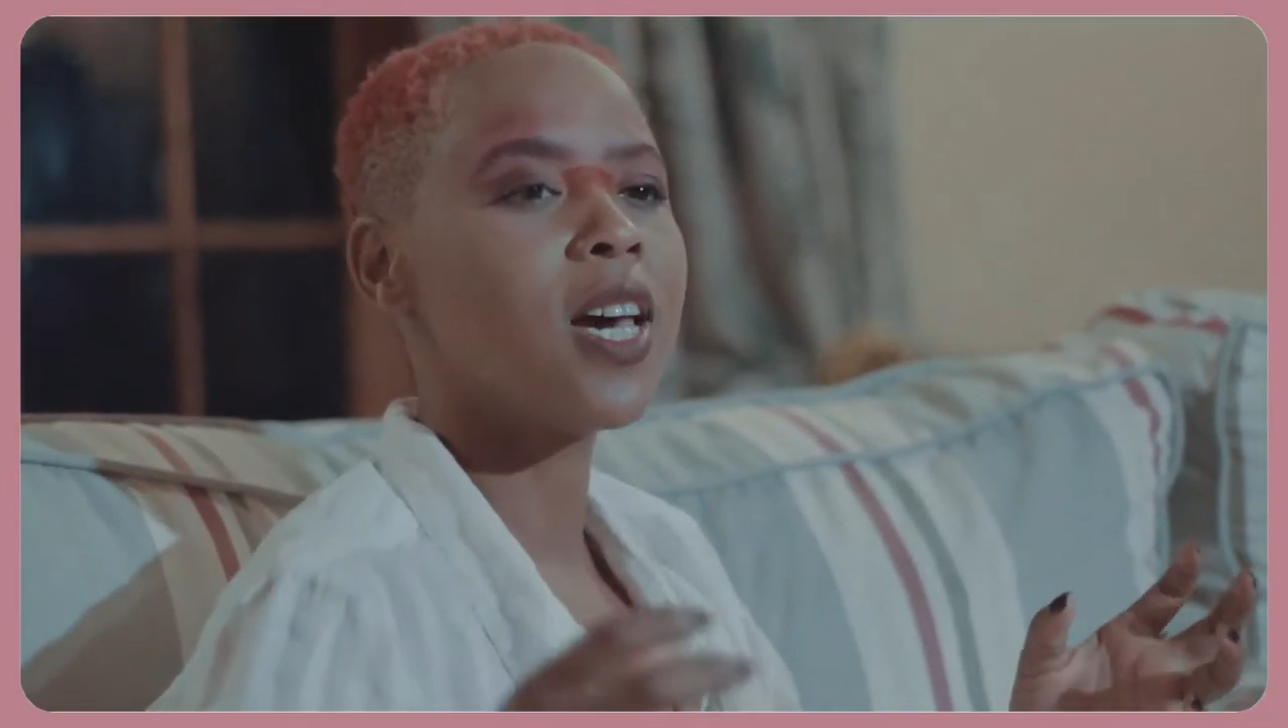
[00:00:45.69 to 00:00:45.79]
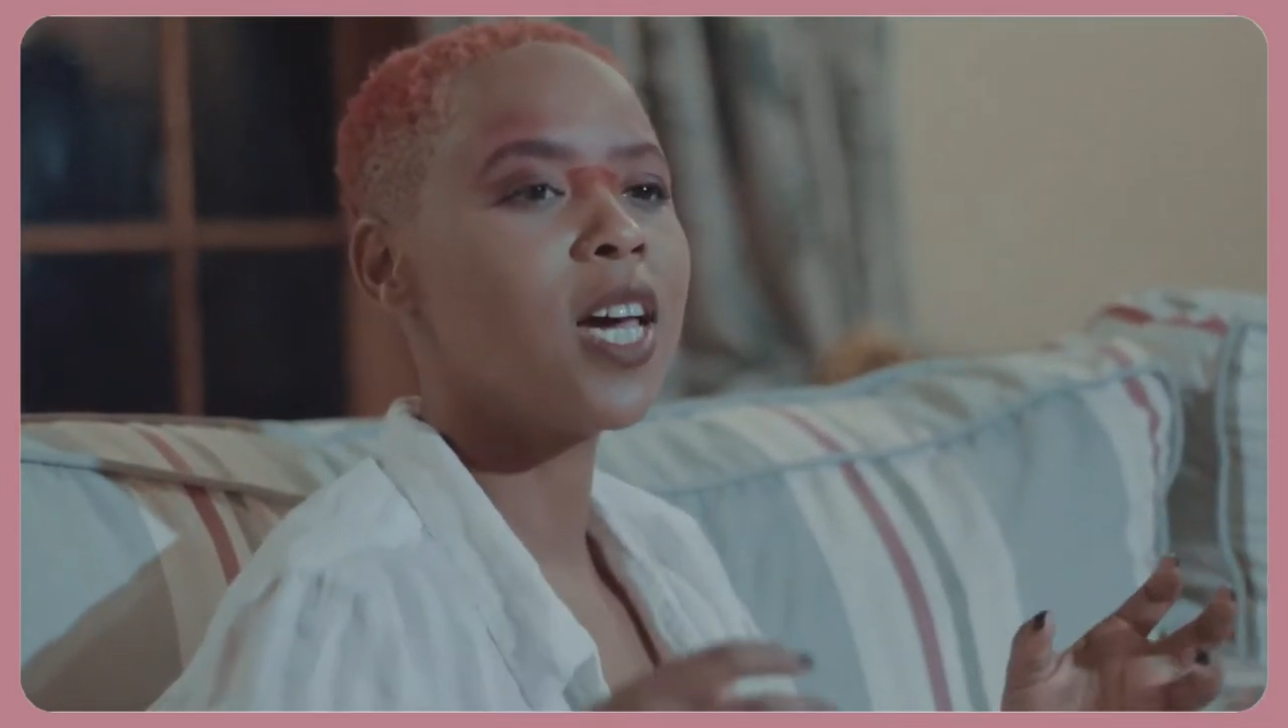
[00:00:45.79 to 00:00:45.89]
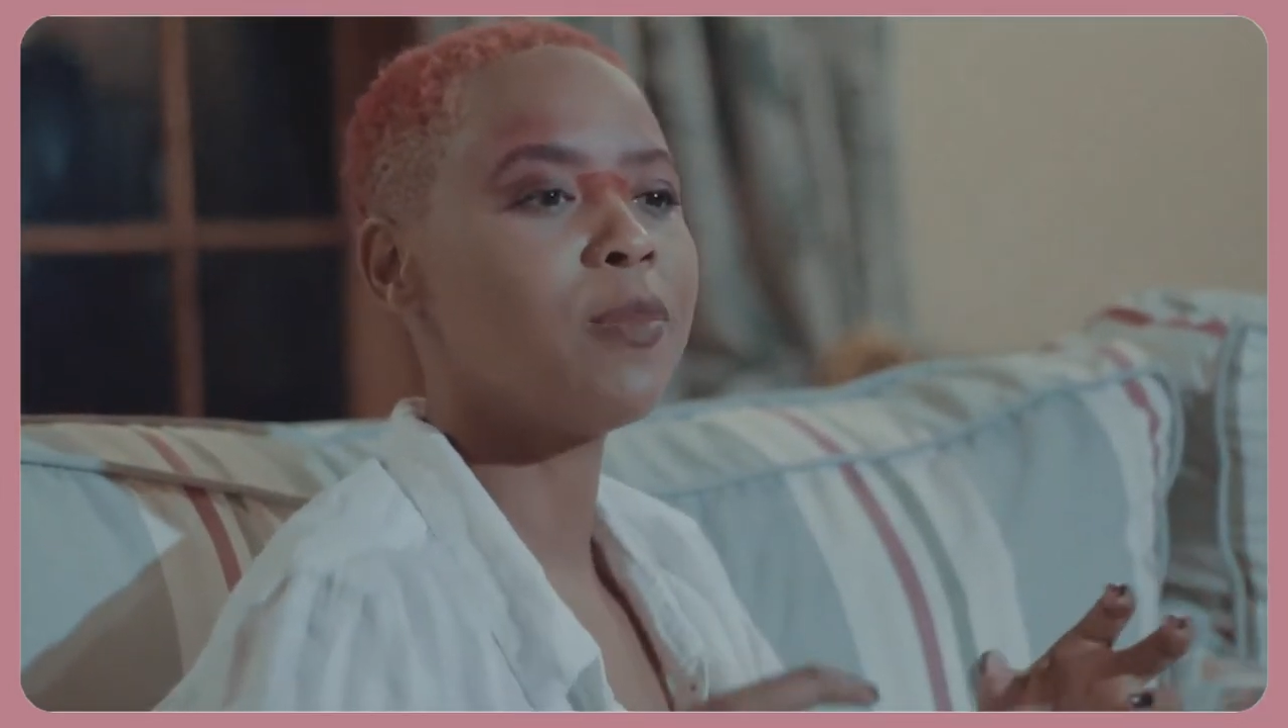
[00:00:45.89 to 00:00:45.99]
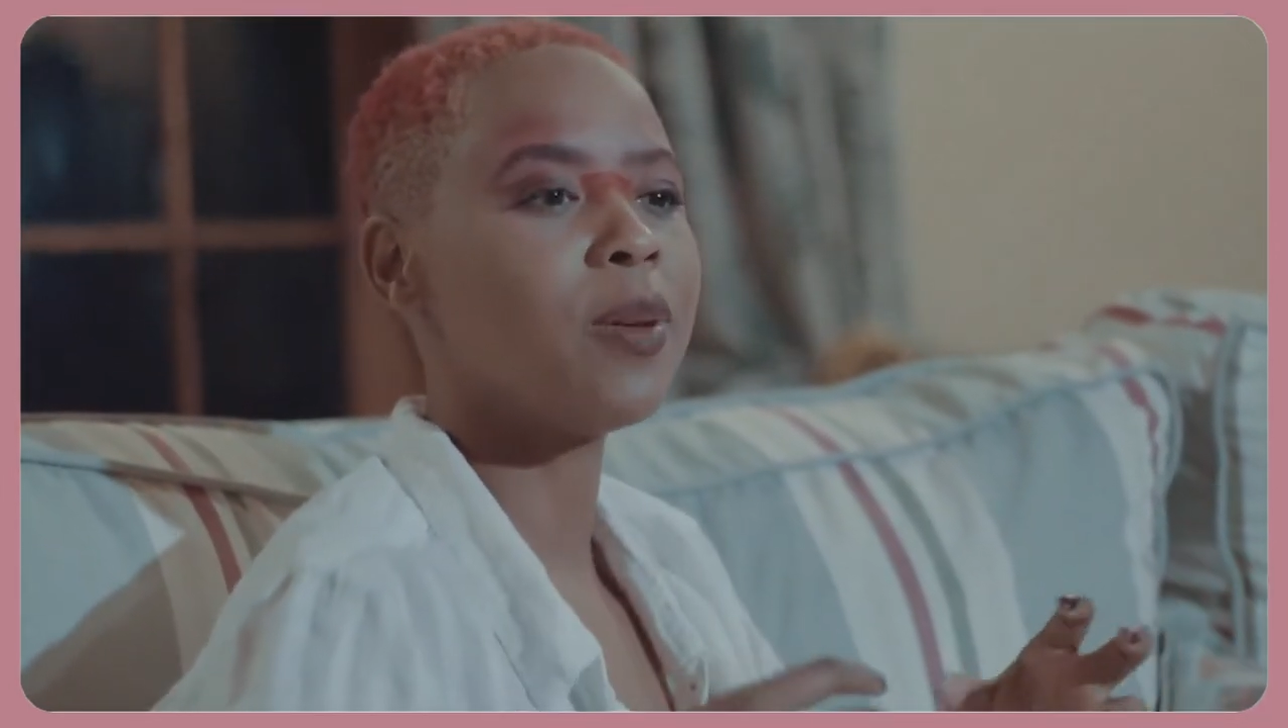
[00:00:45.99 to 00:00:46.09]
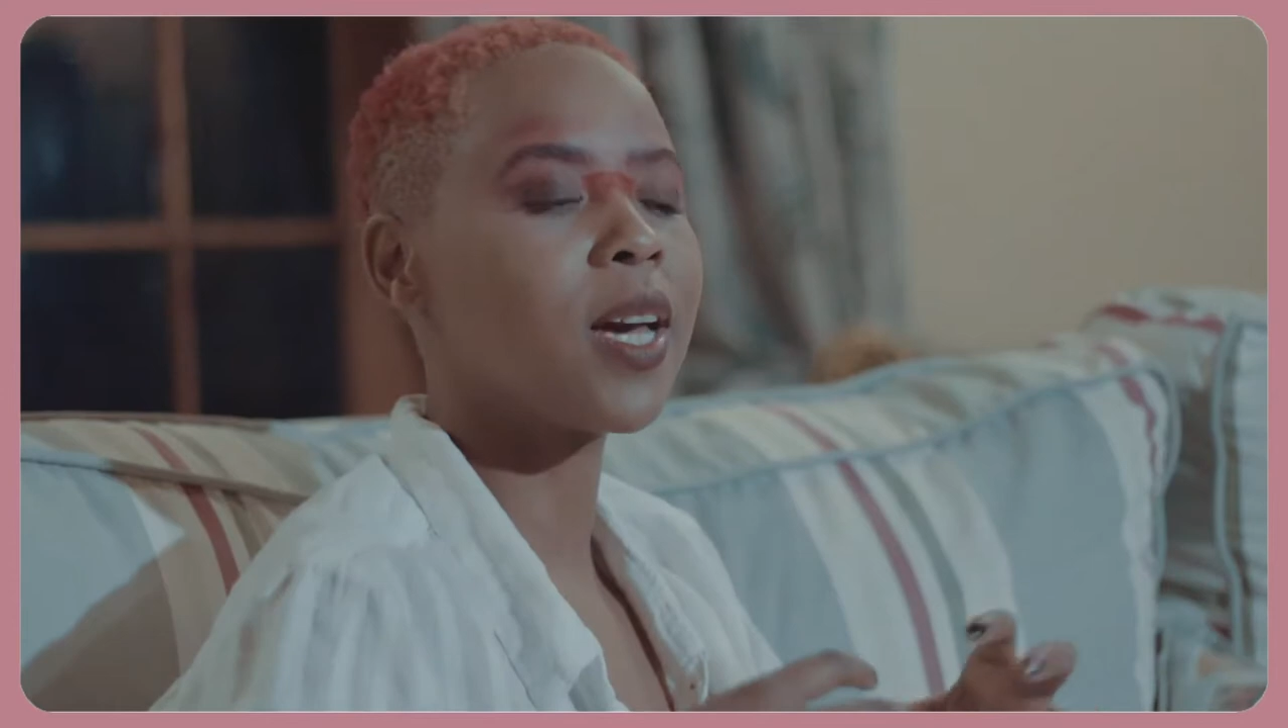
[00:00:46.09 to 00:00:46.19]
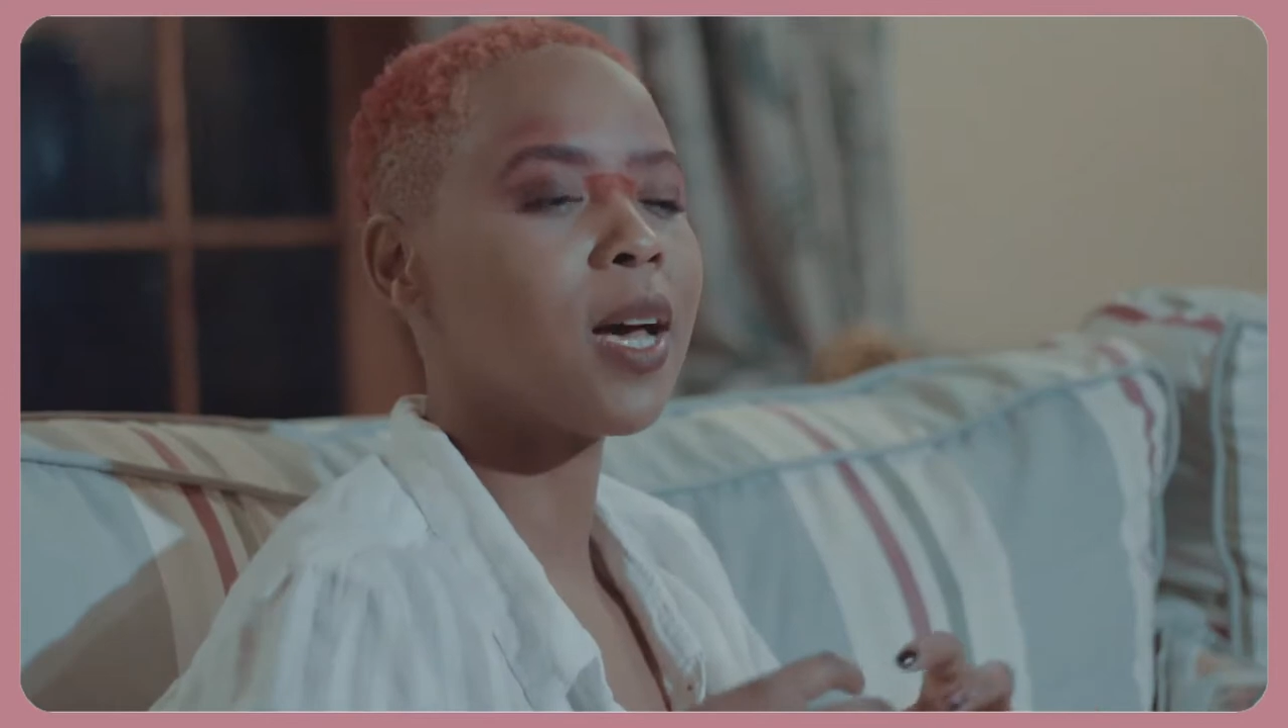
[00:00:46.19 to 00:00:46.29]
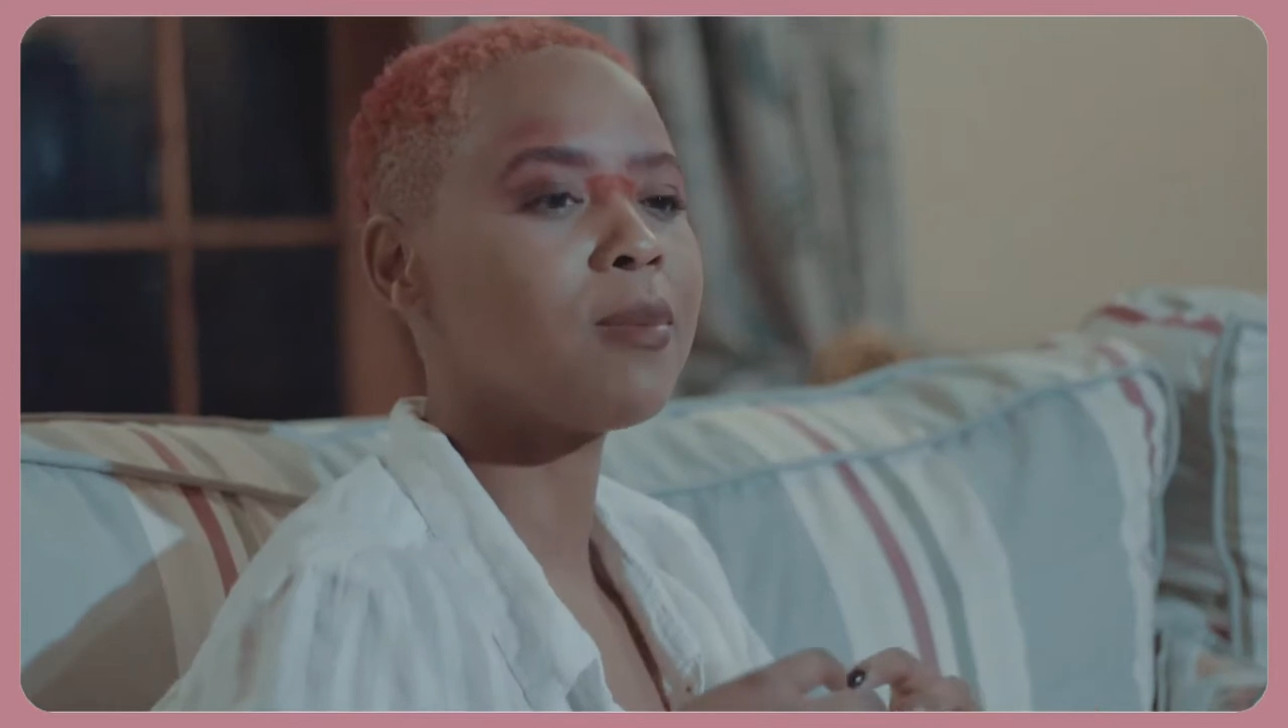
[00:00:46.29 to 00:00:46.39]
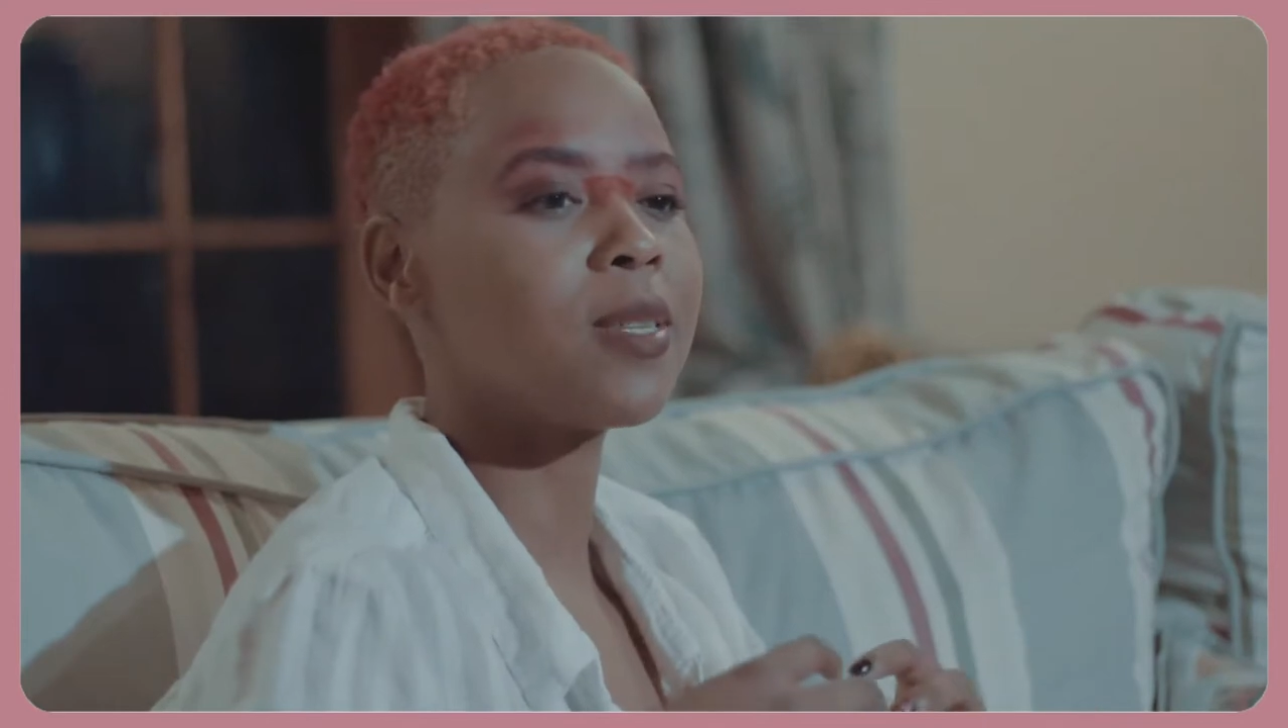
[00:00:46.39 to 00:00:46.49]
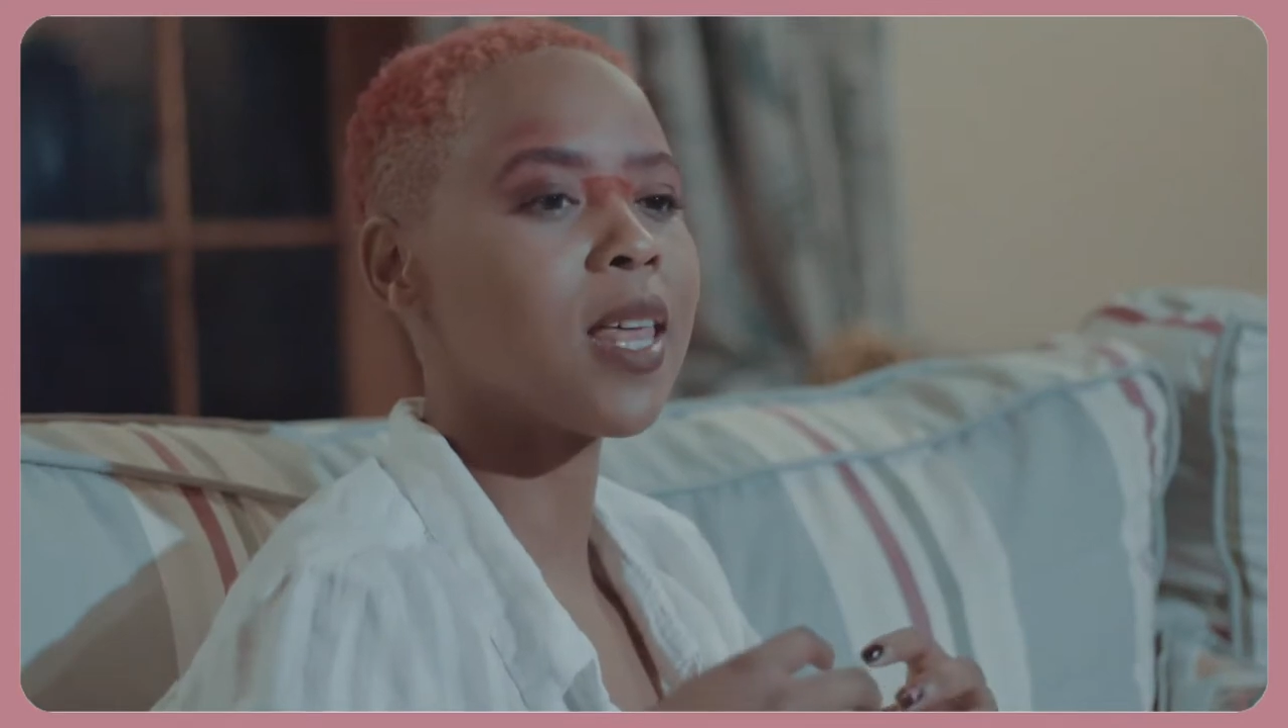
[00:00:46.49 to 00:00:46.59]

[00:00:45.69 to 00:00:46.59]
it becomes